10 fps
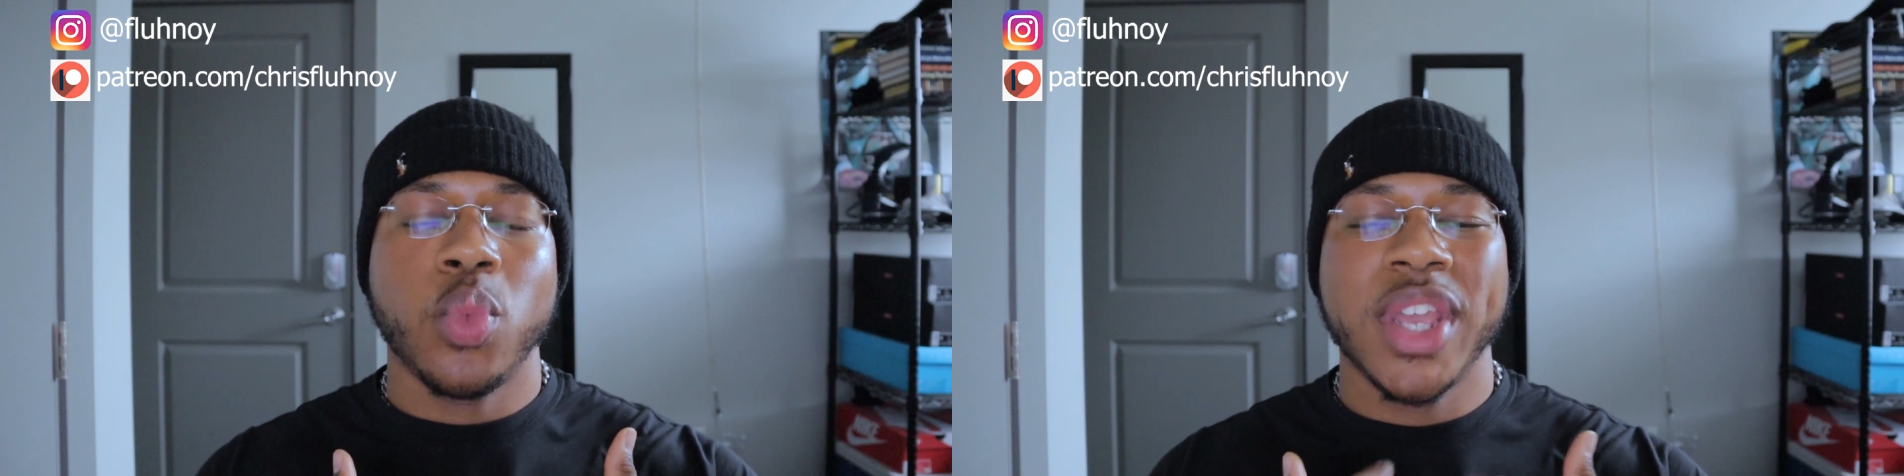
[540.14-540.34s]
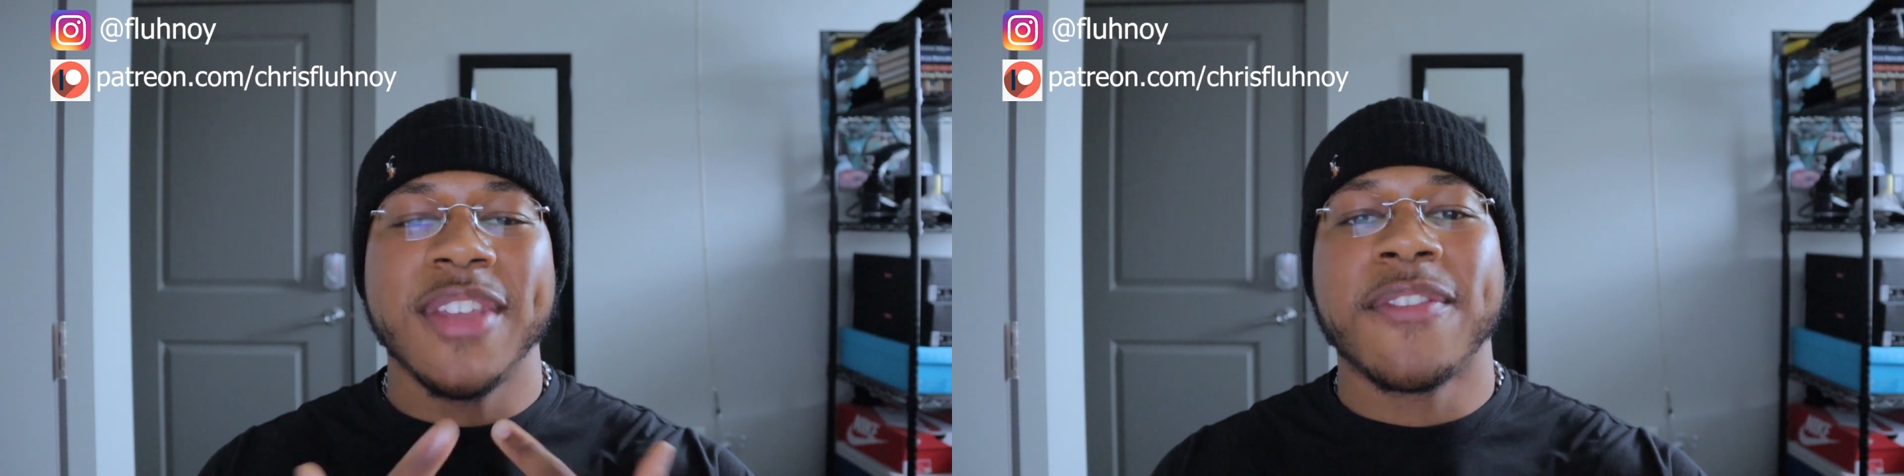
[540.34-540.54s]

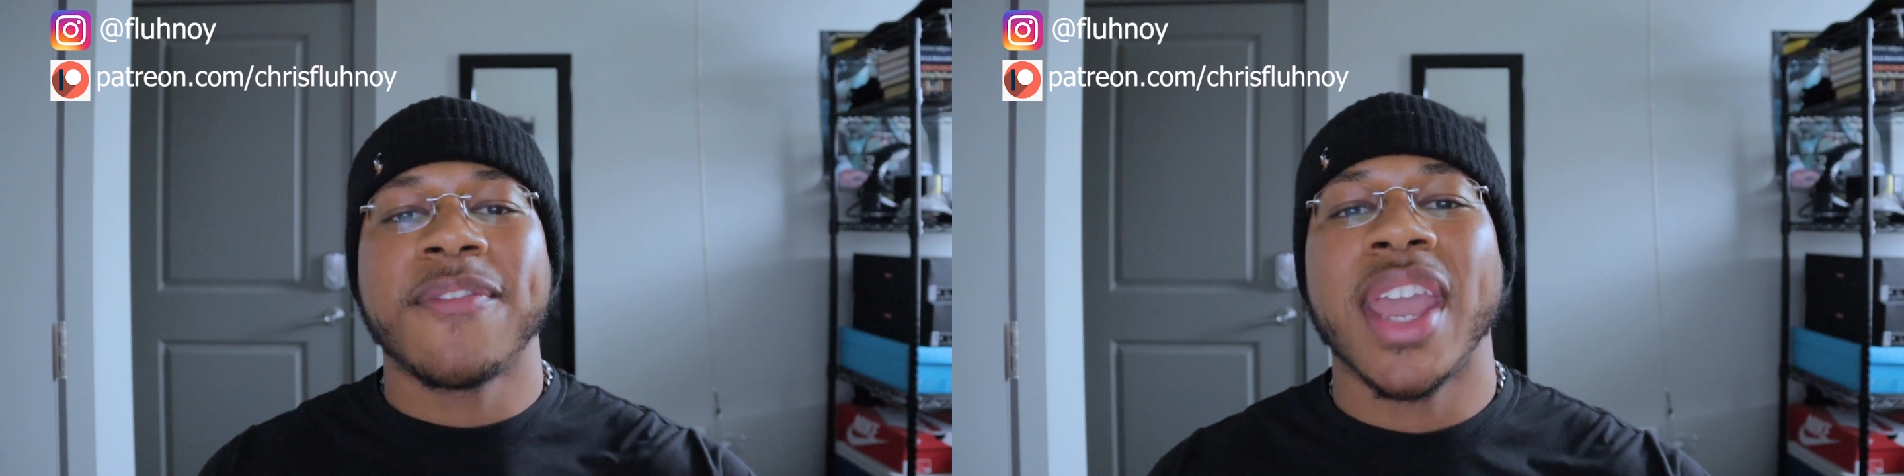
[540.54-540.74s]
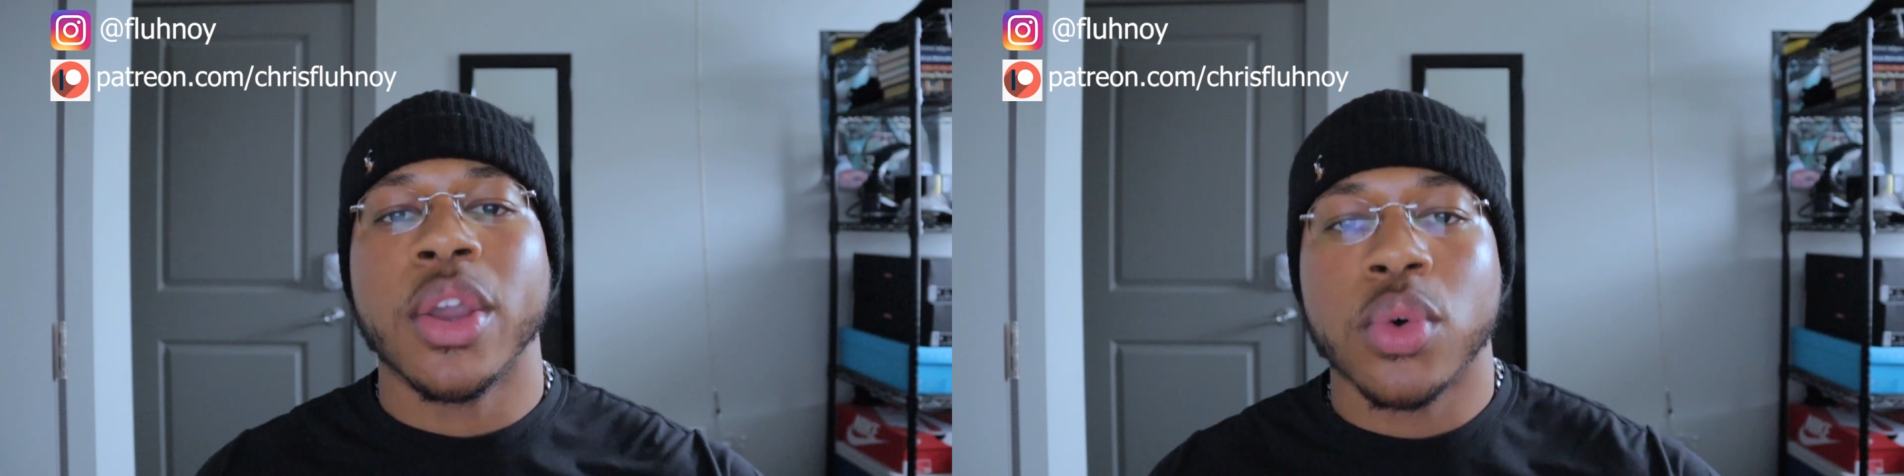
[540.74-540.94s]
we
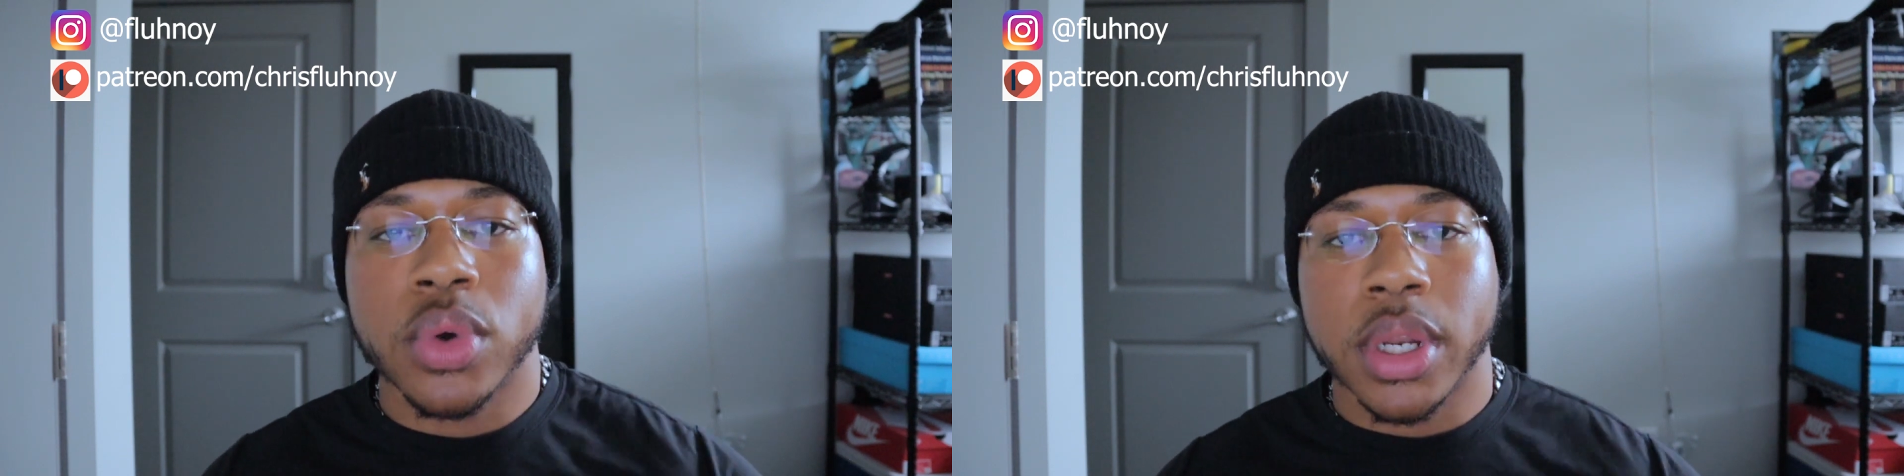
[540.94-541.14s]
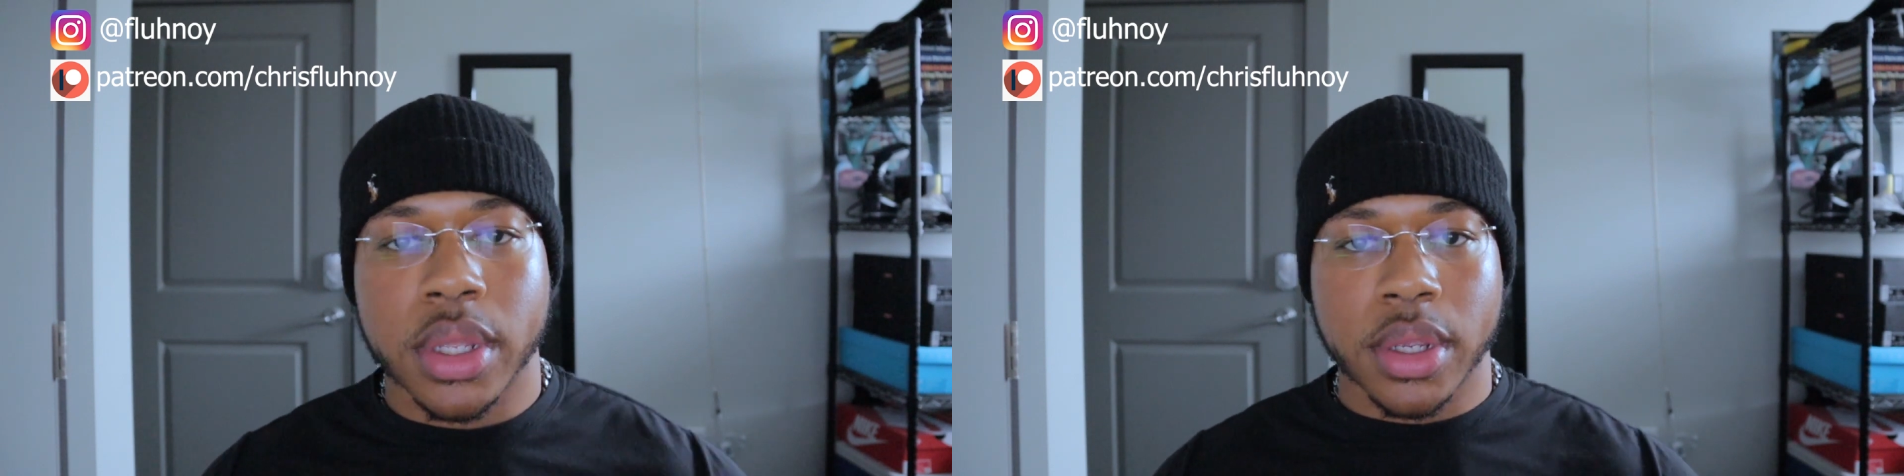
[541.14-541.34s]

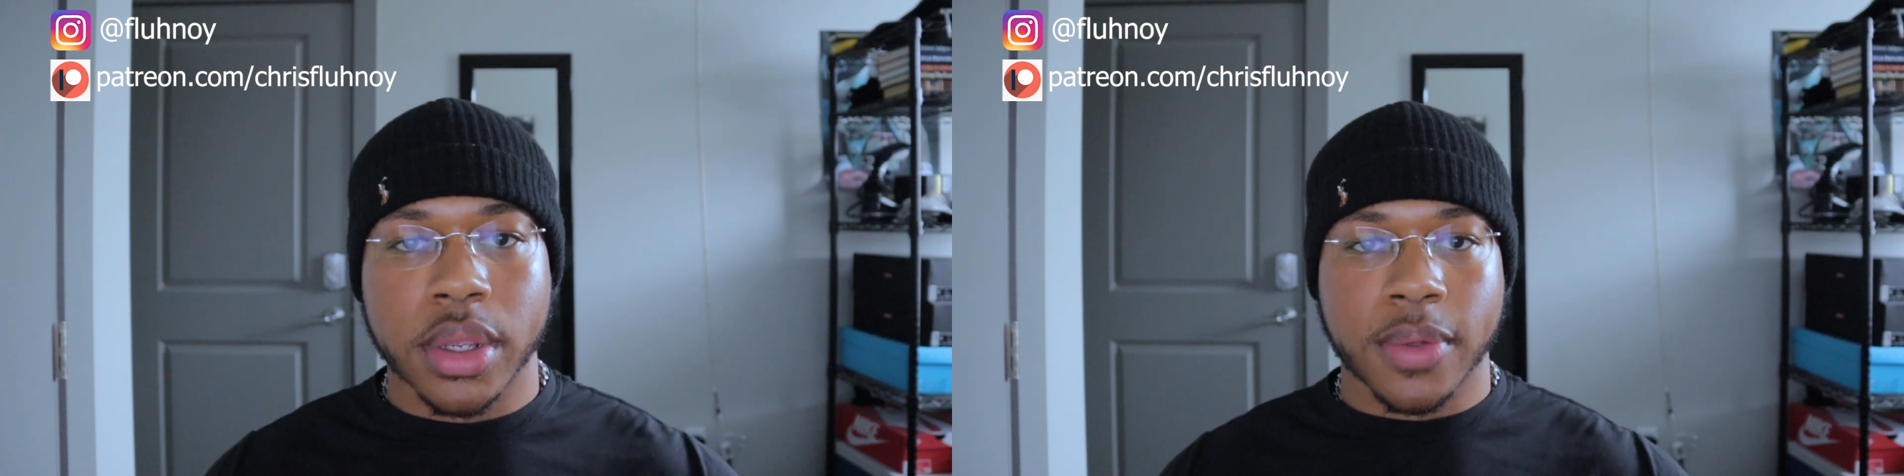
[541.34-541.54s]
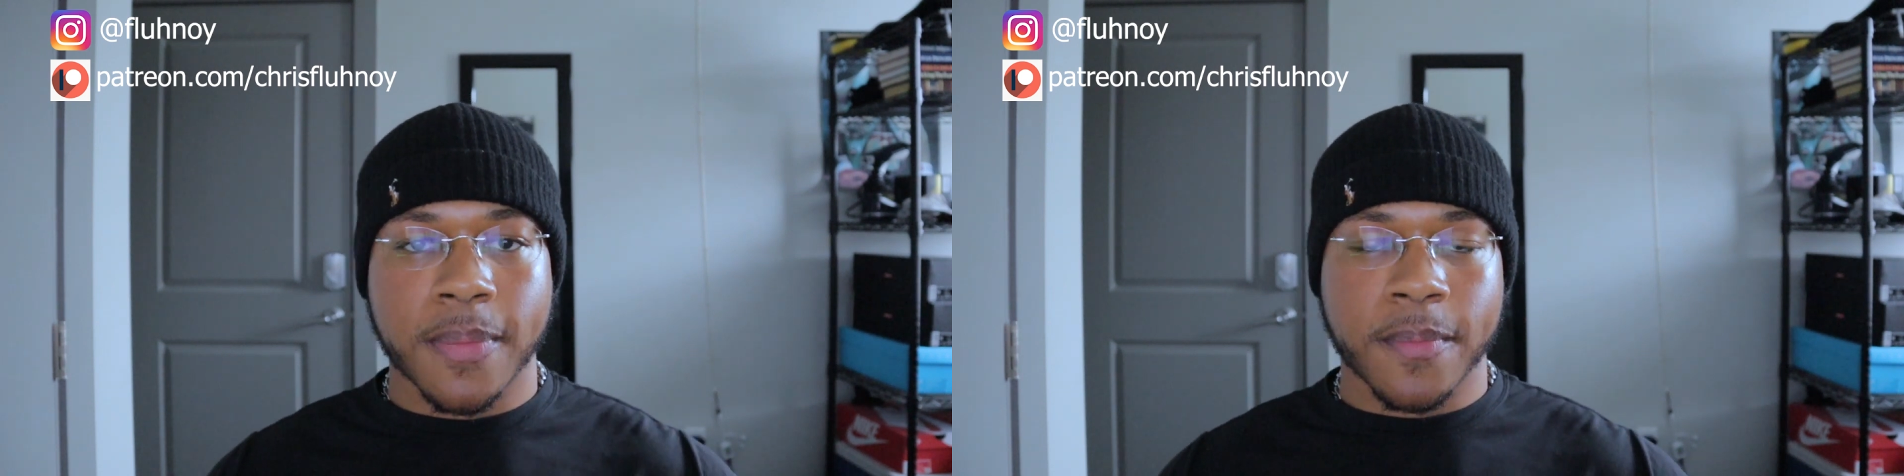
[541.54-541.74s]
failed
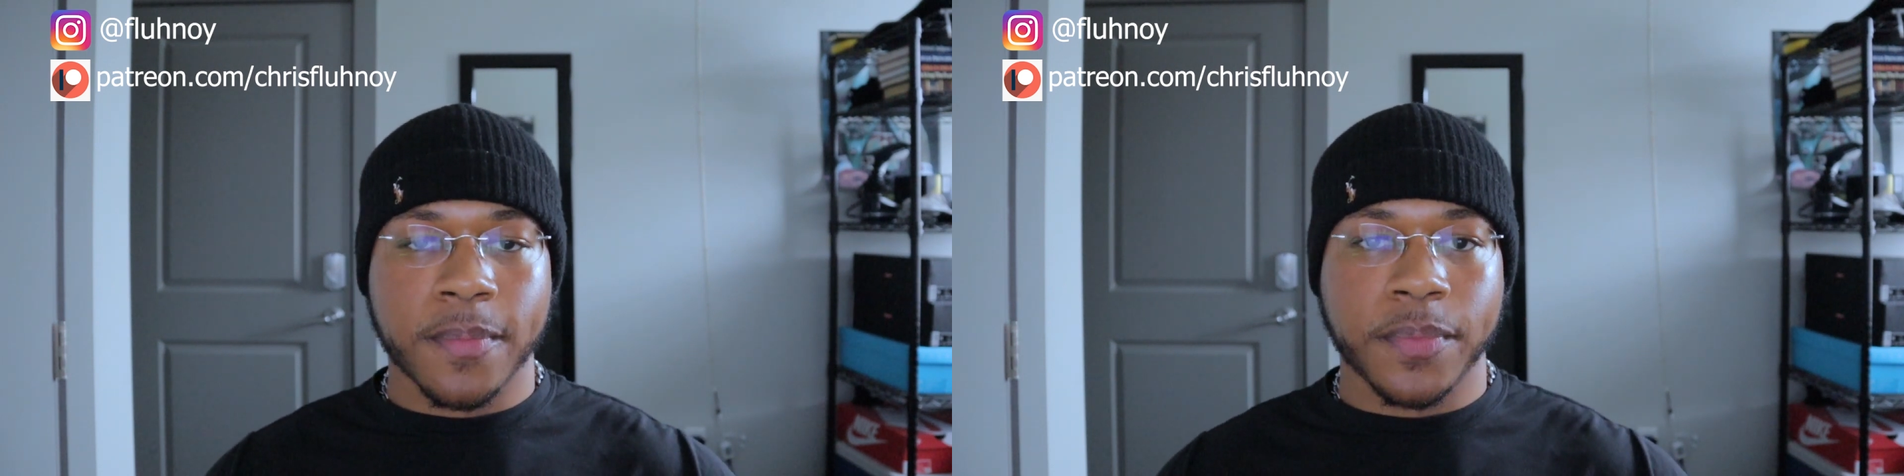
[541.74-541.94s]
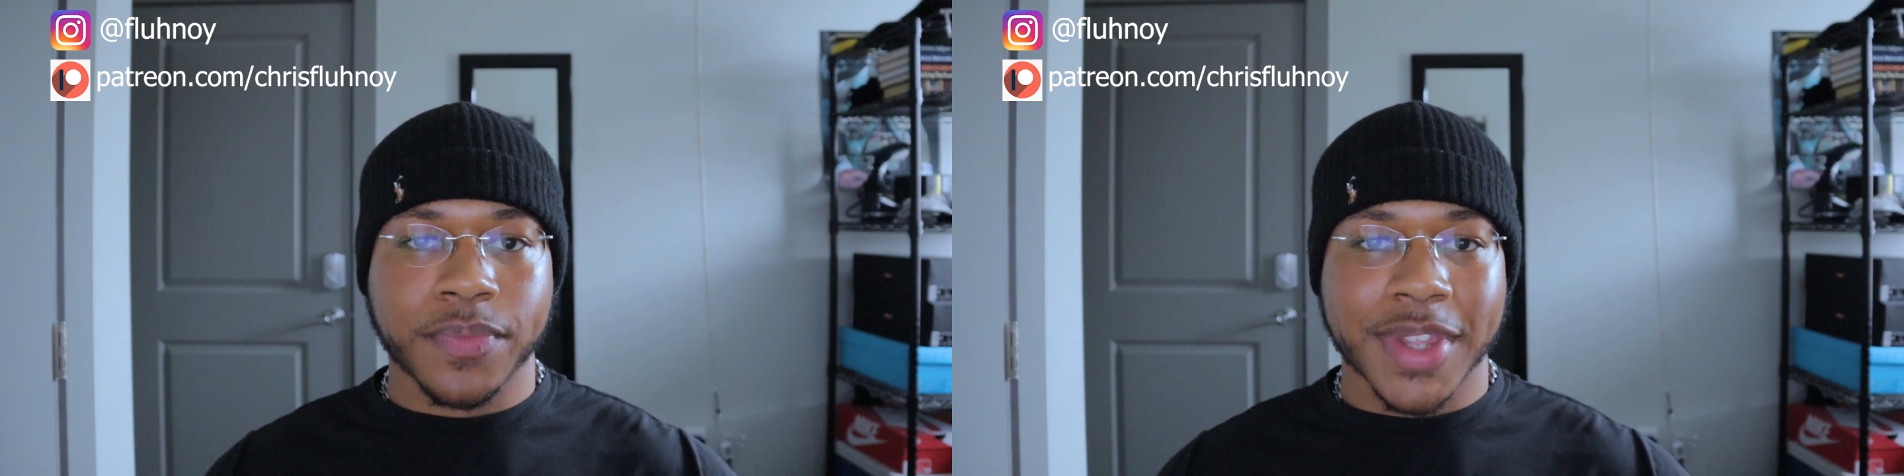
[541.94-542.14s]

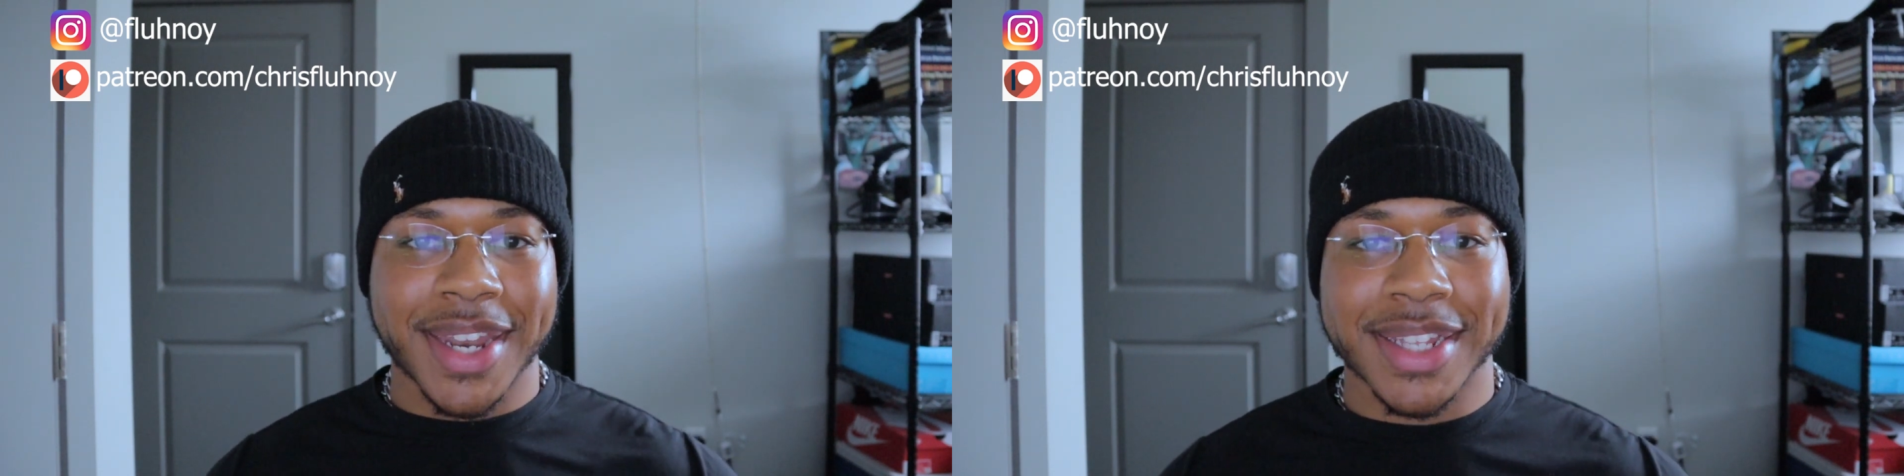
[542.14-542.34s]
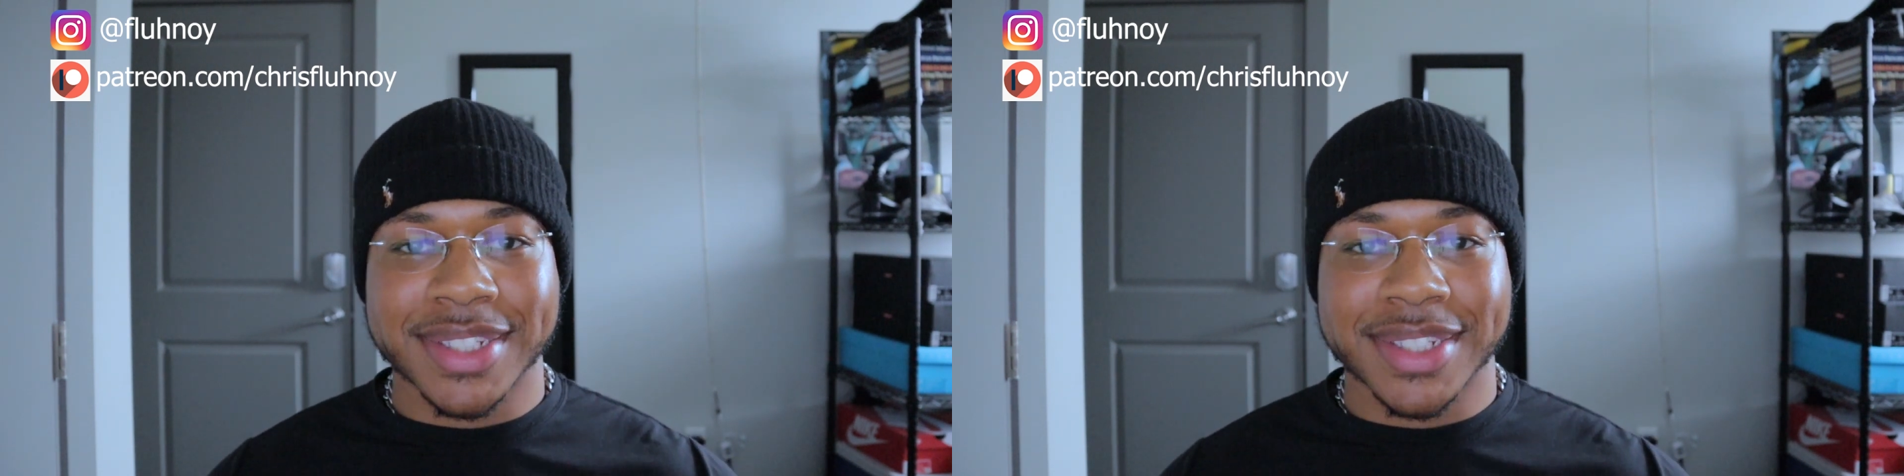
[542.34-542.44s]
in